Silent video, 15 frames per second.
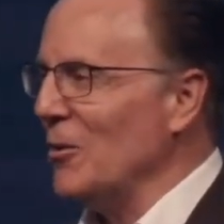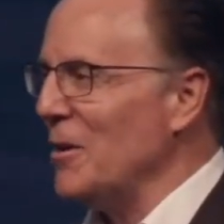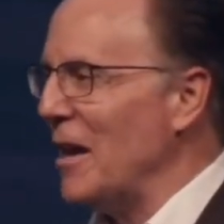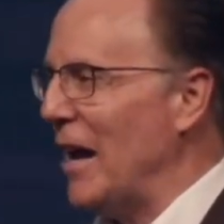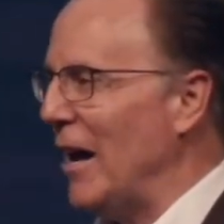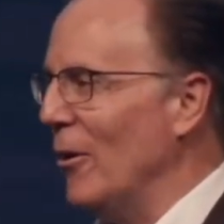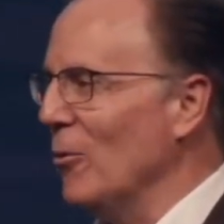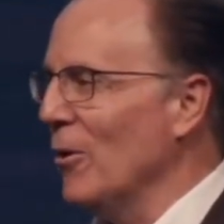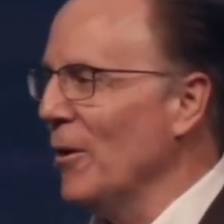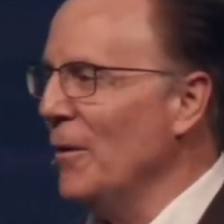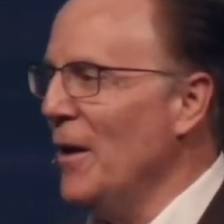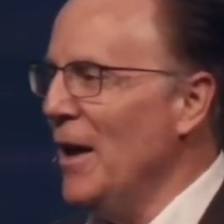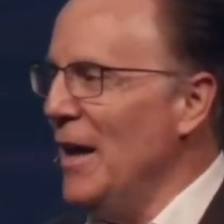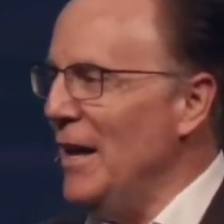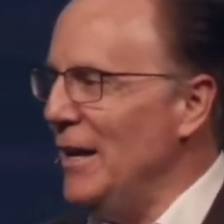so, yeah,
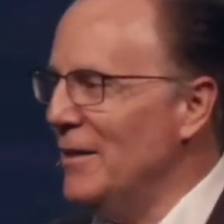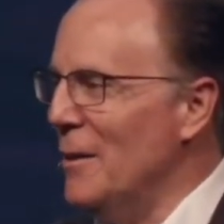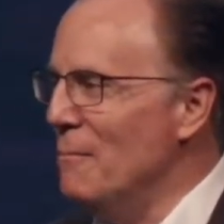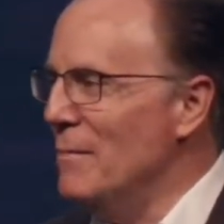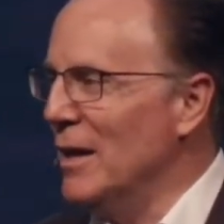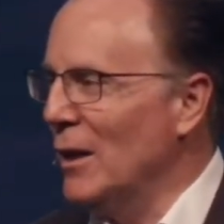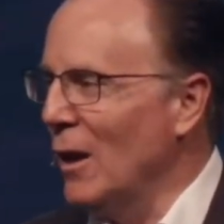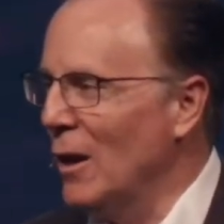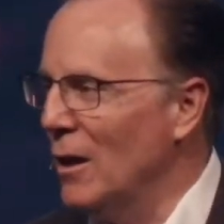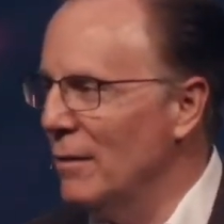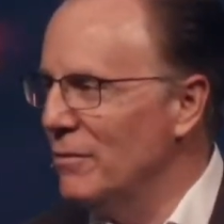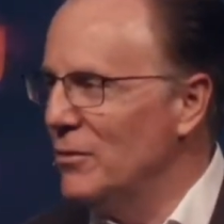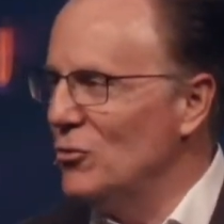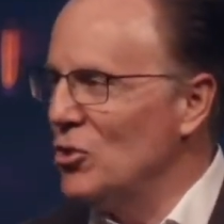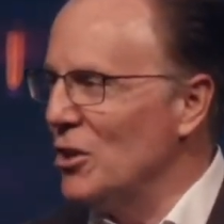we're in the
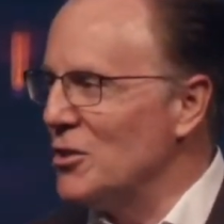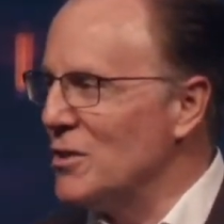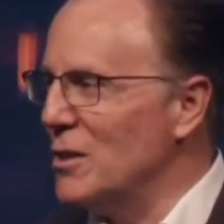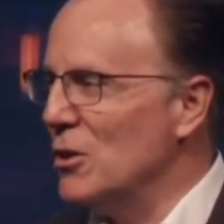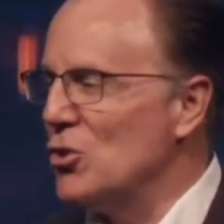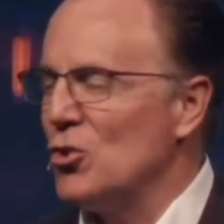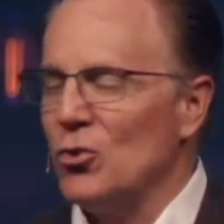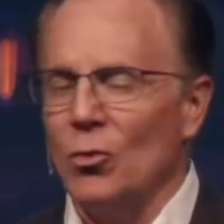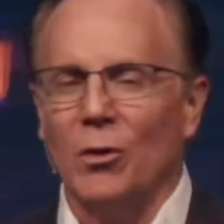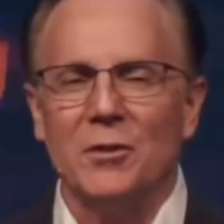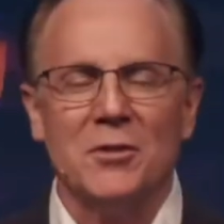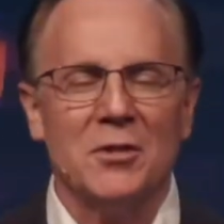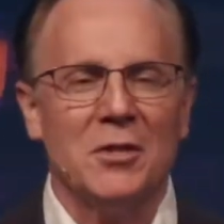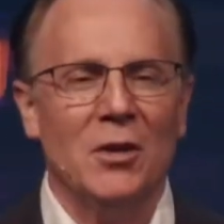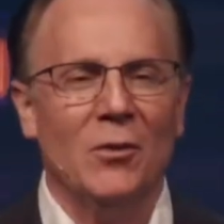middle of just this
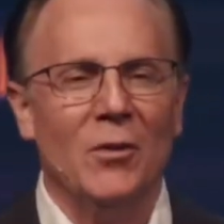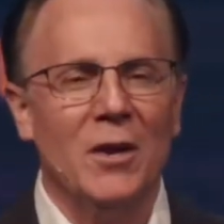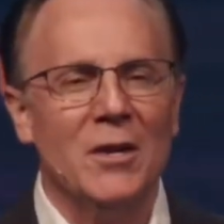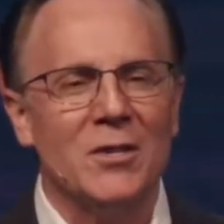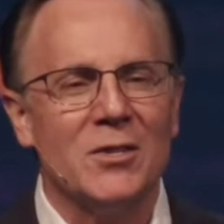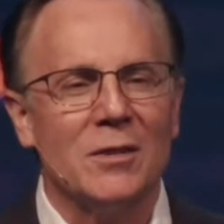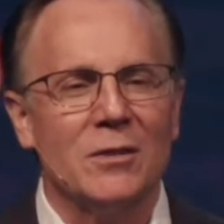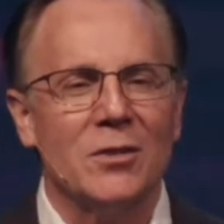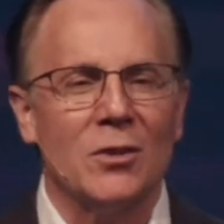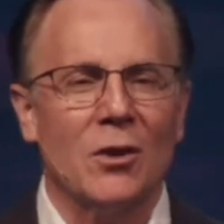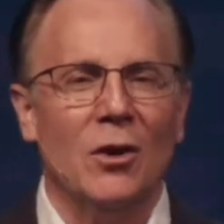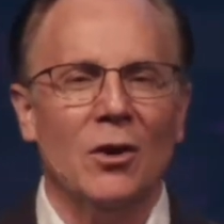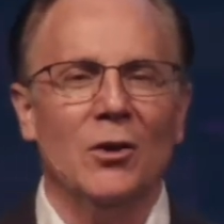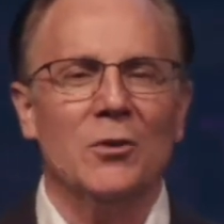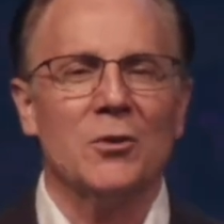short series
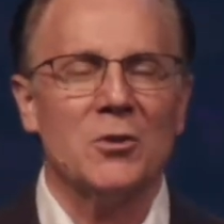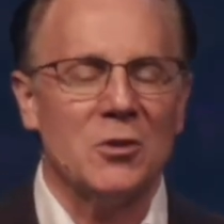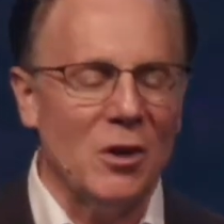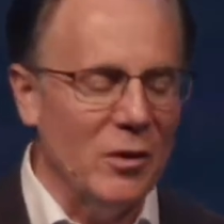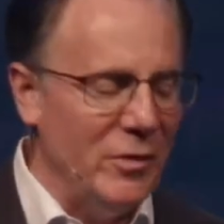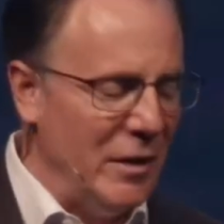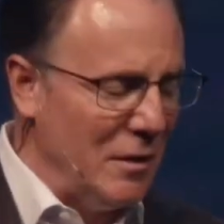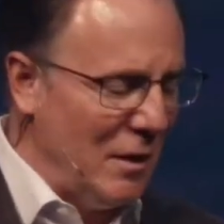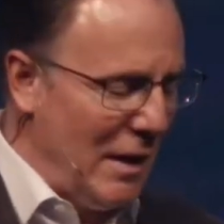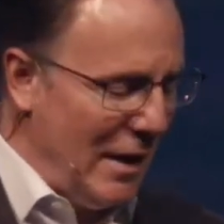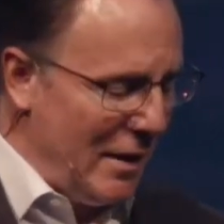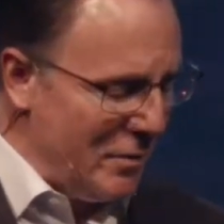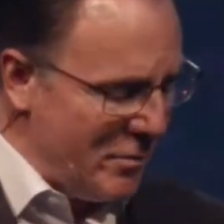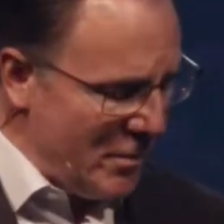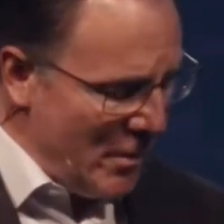that's called A Serving
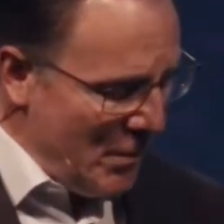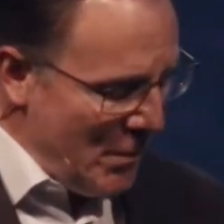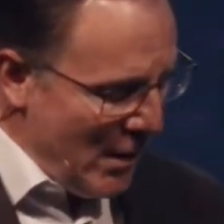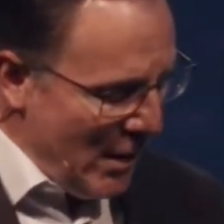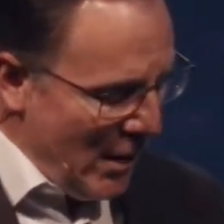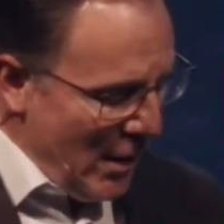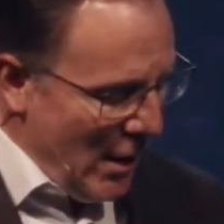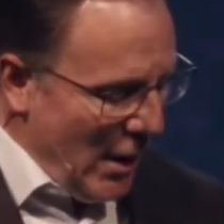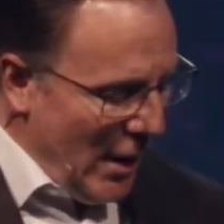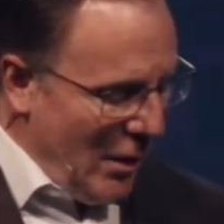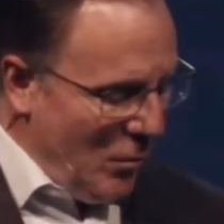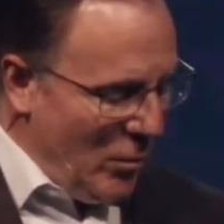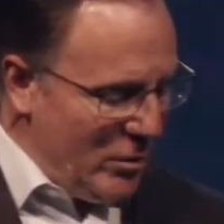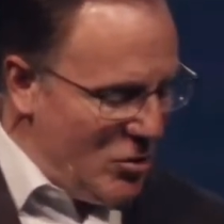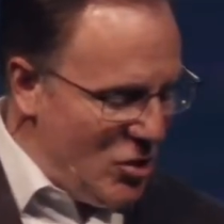Life.
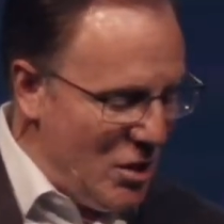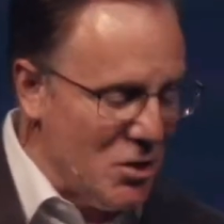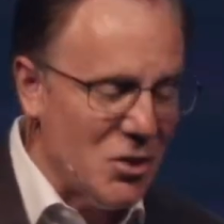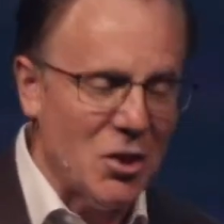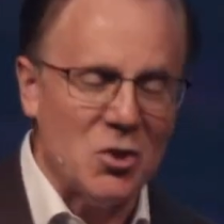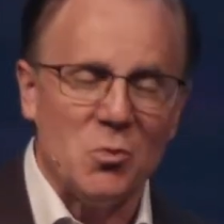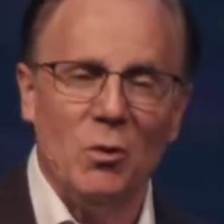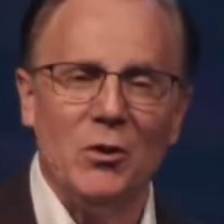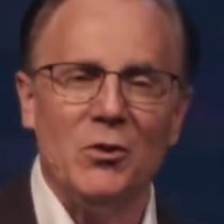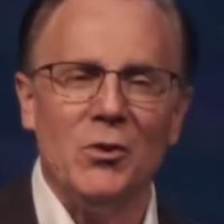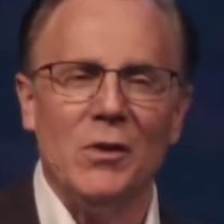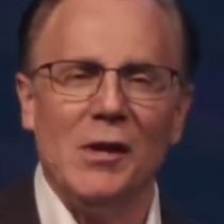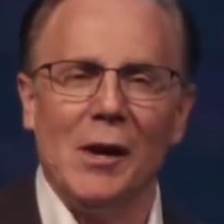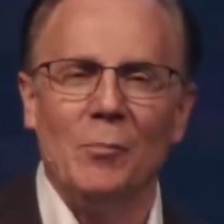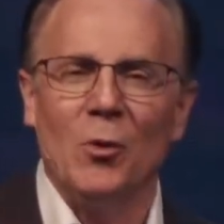When Jesus
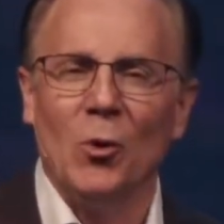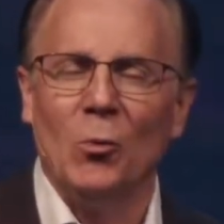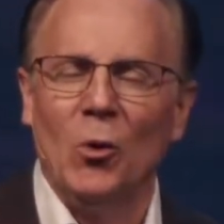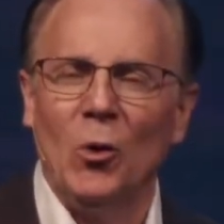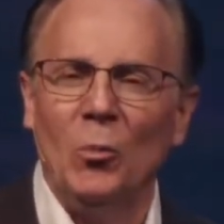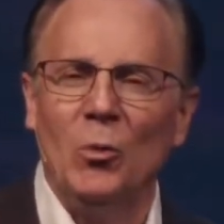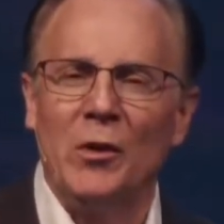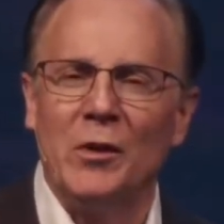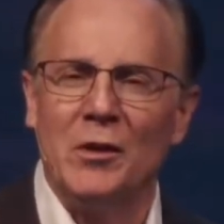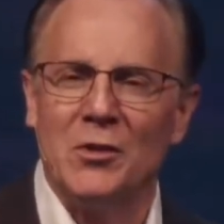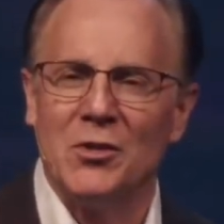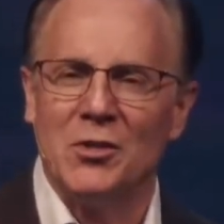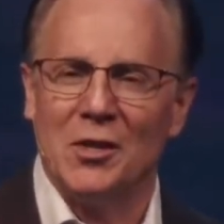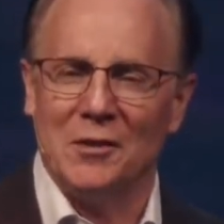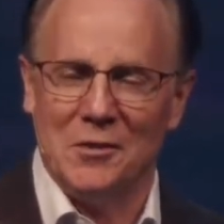went to the upper room with
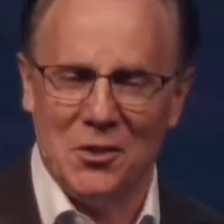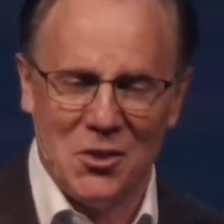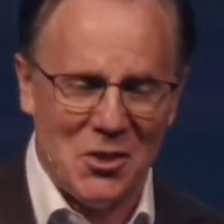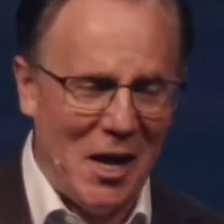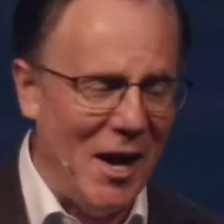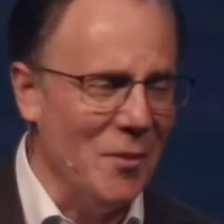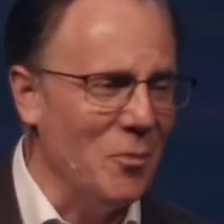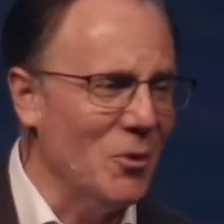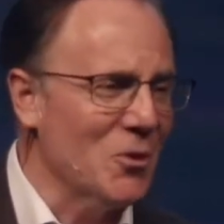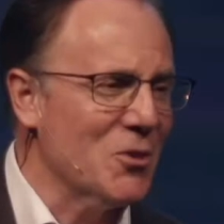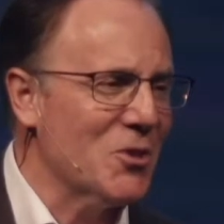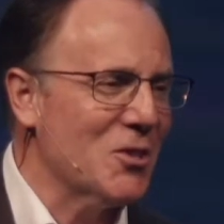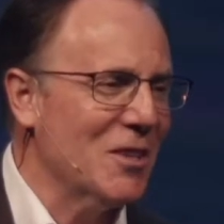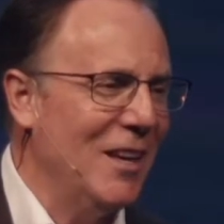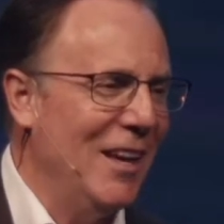his
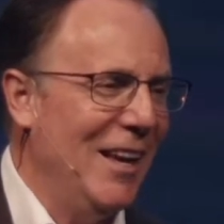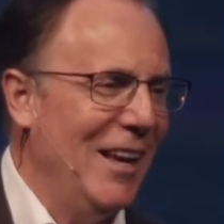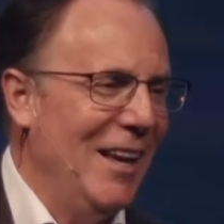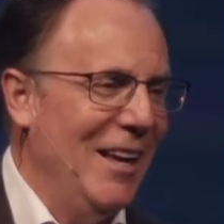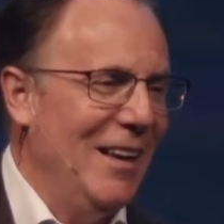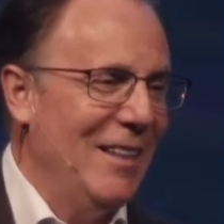disciples